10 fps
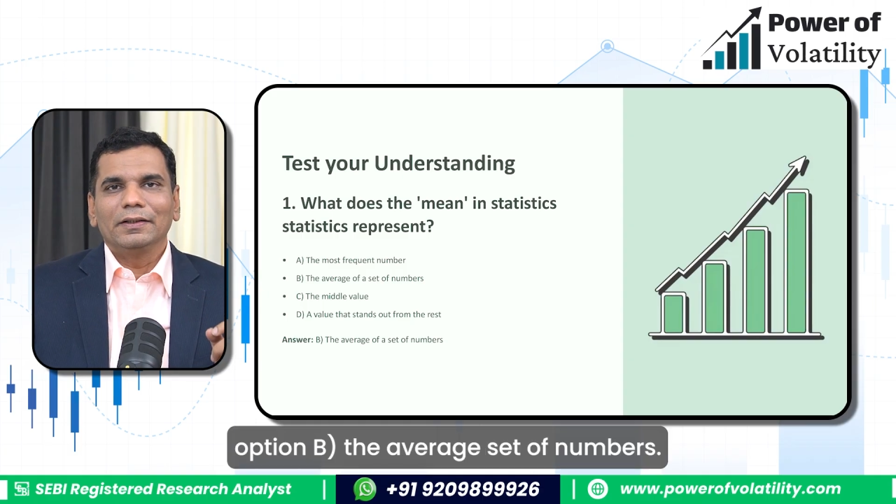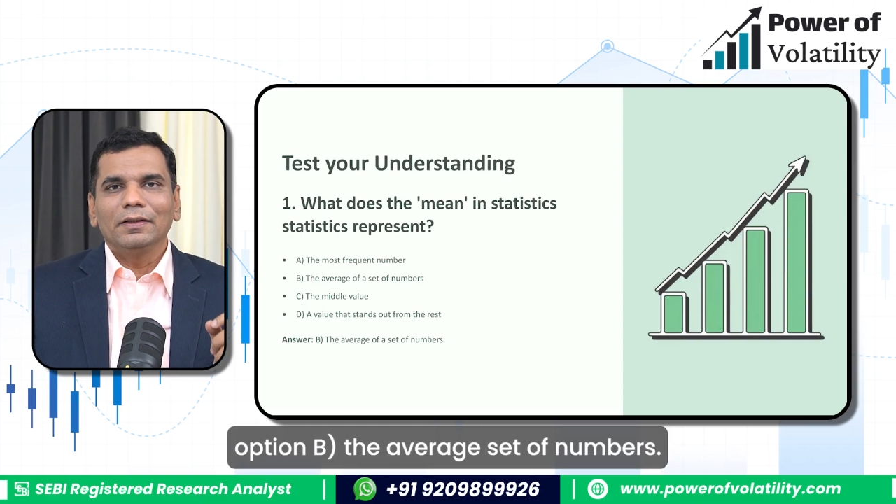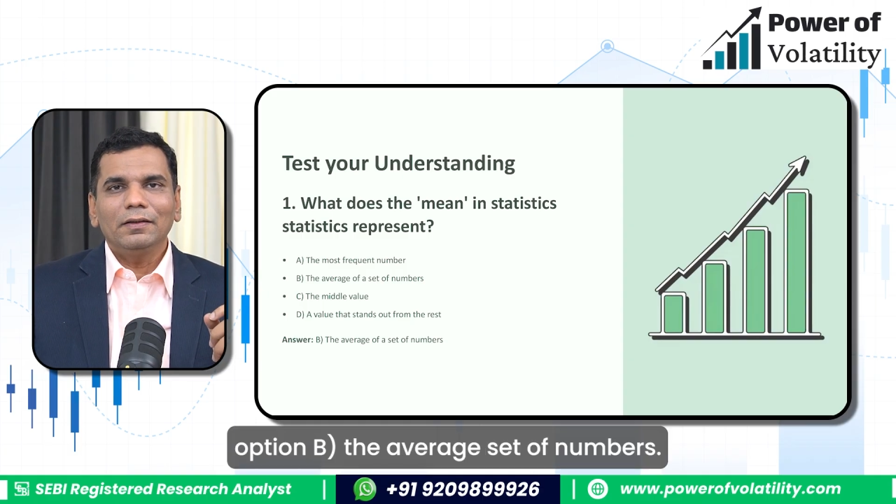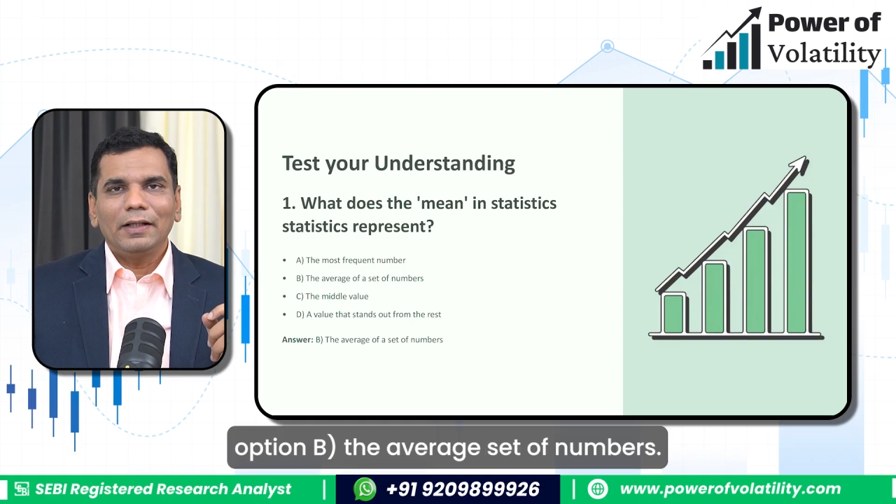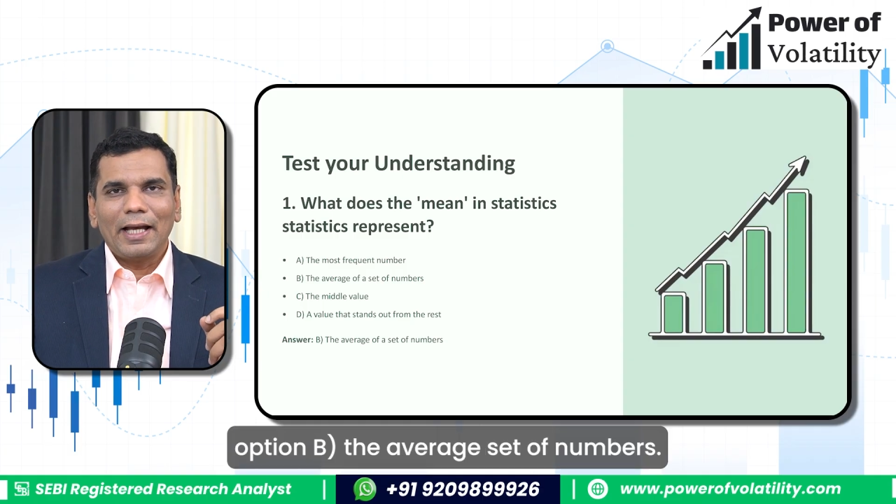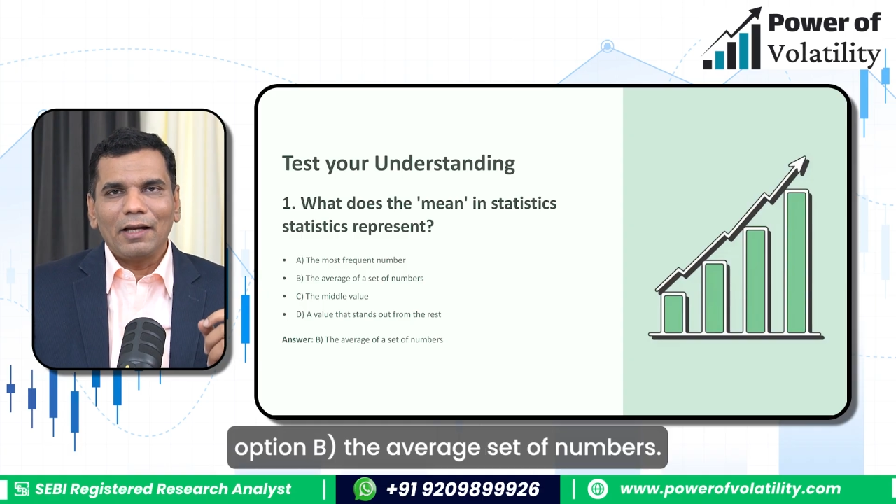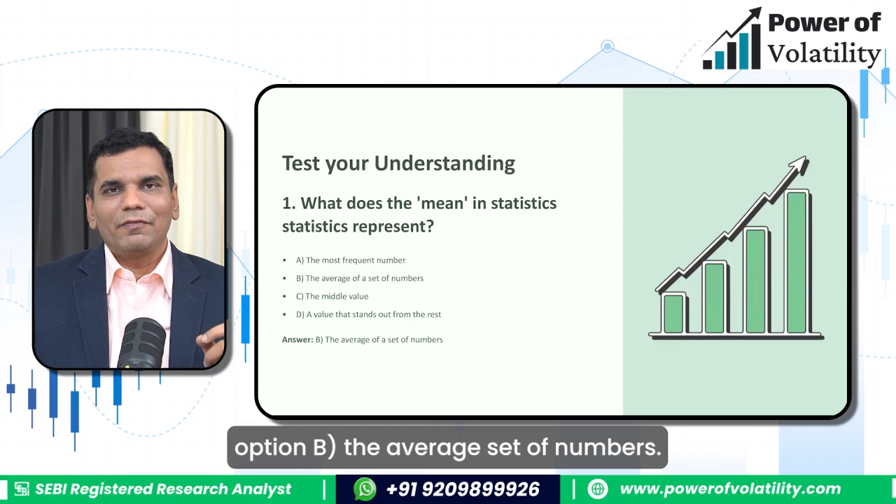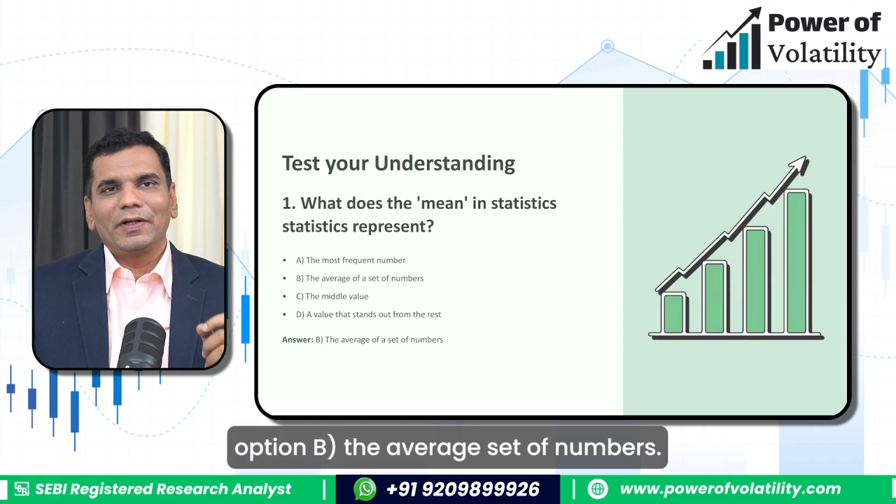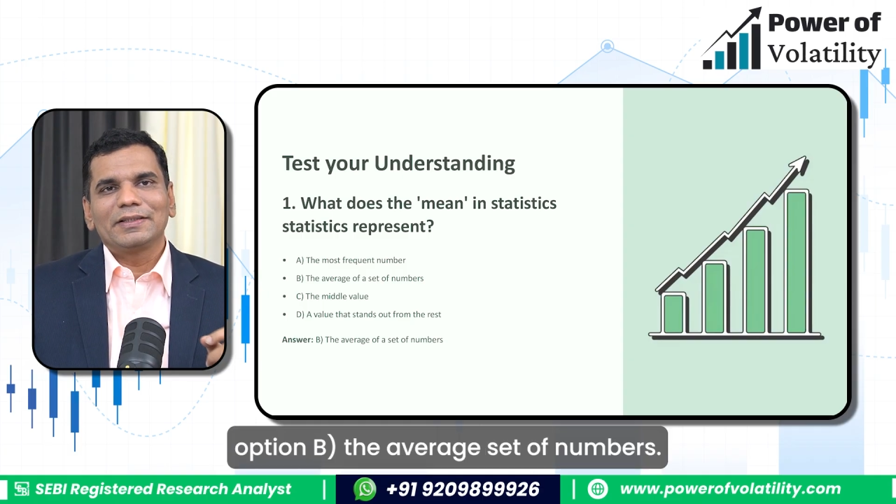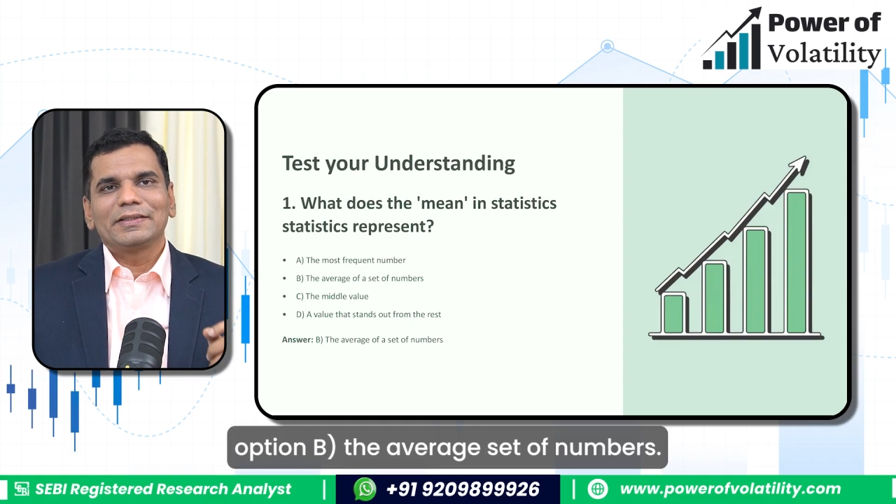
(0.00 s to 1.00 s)
the
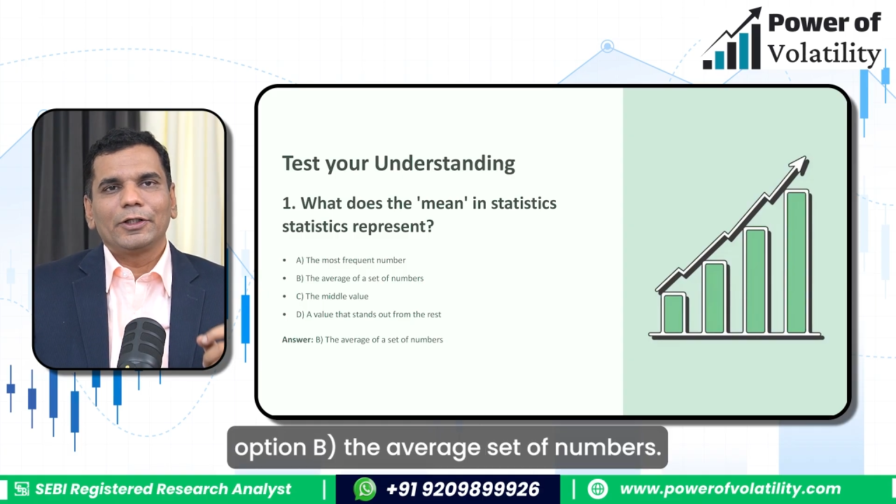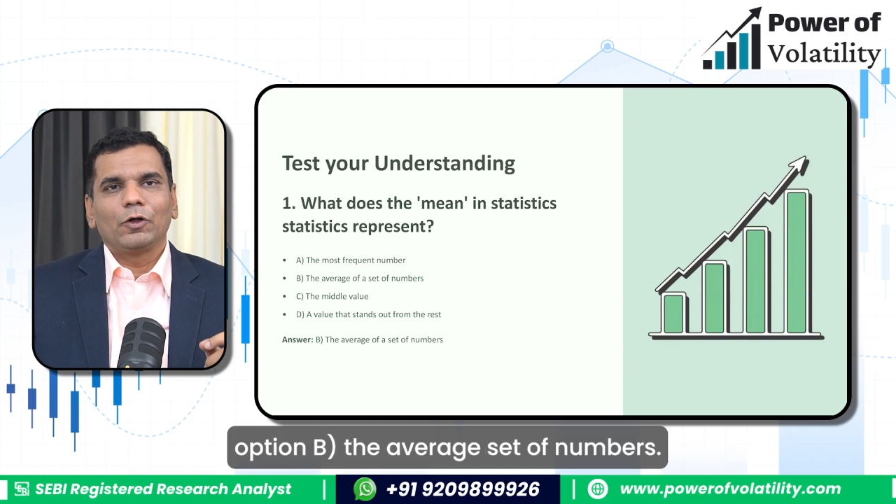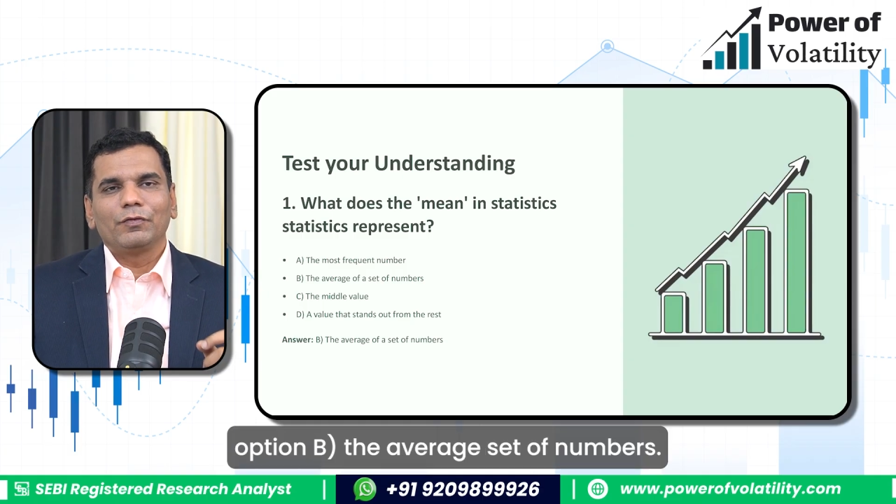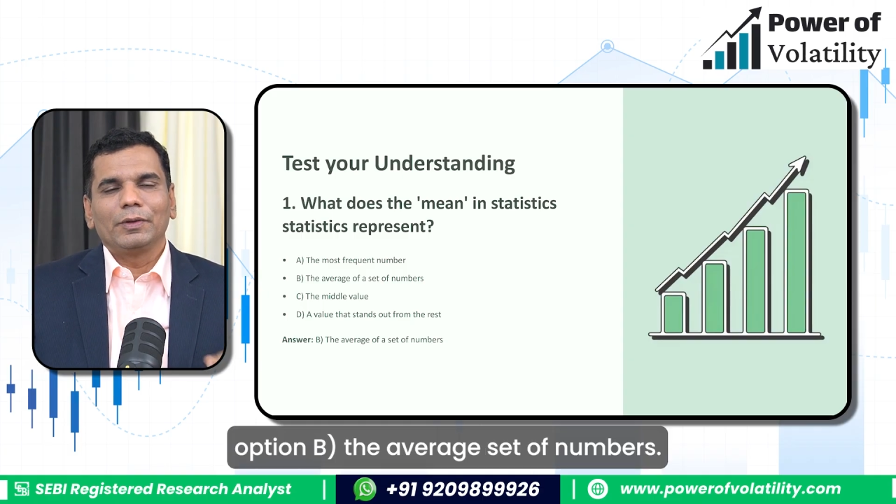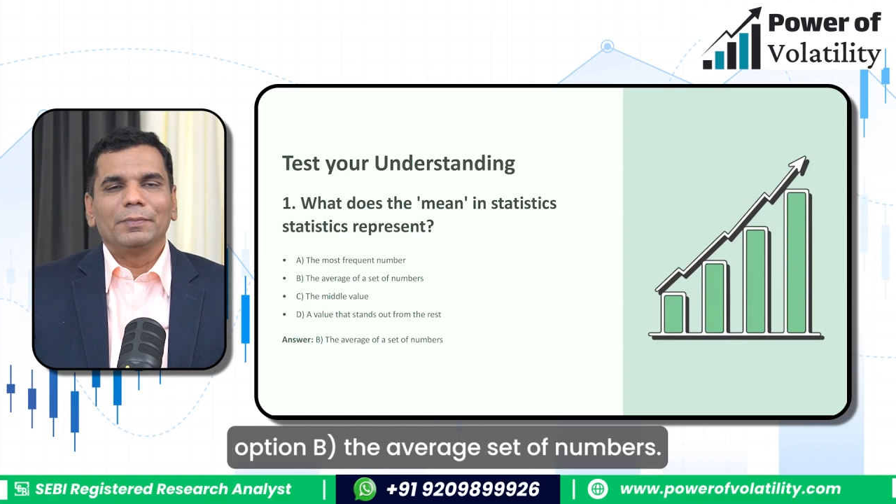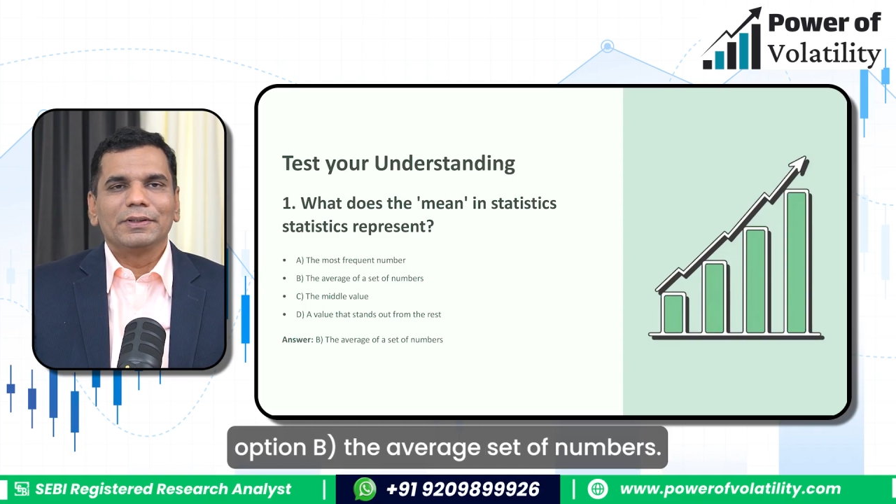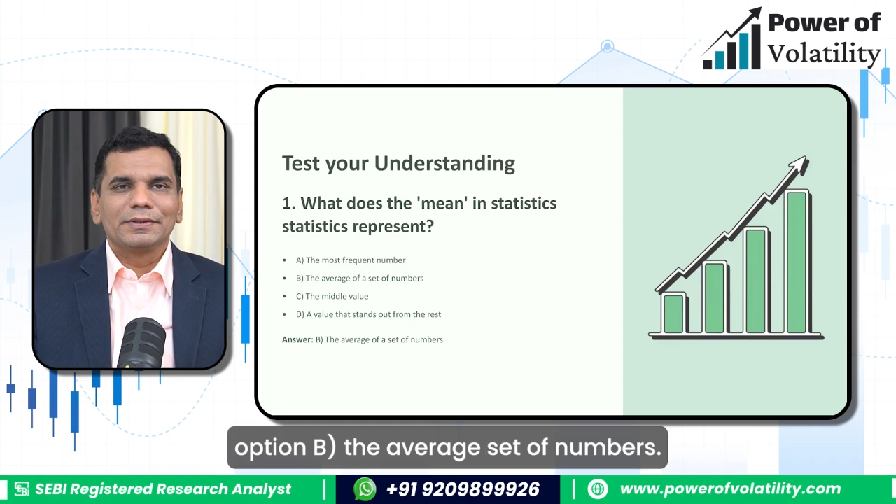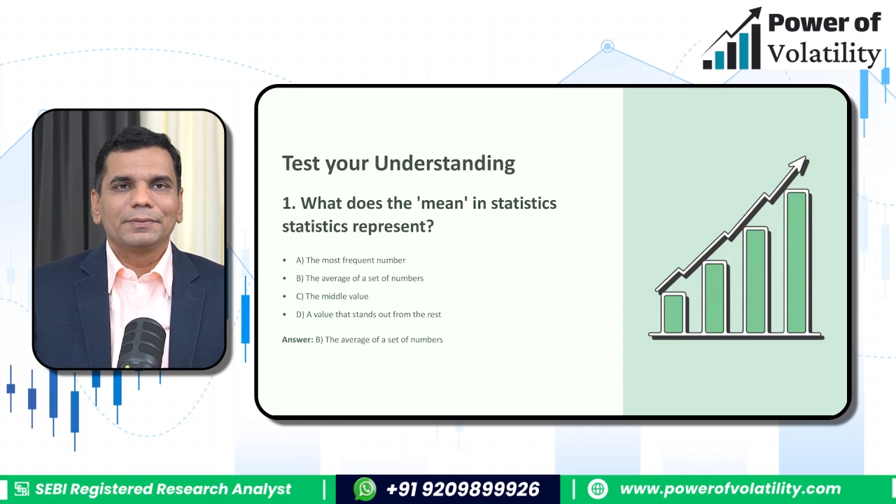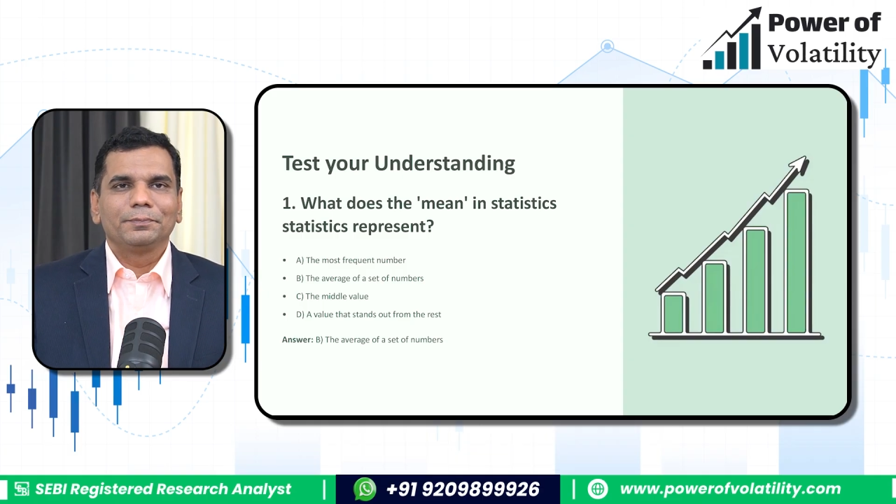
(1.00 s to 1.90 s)
average set of numbers.